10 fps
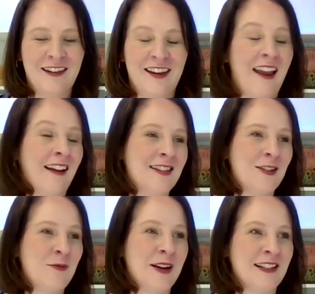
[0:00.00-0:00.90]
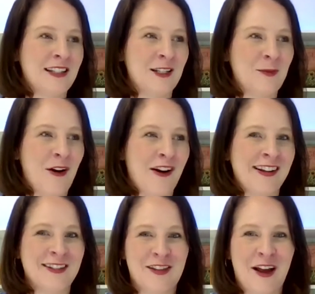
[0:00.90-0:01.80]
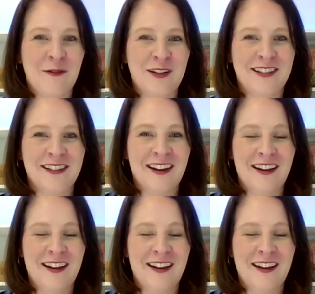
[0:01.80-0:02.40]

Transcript: yeah, it still brings tears to my eyes. So that was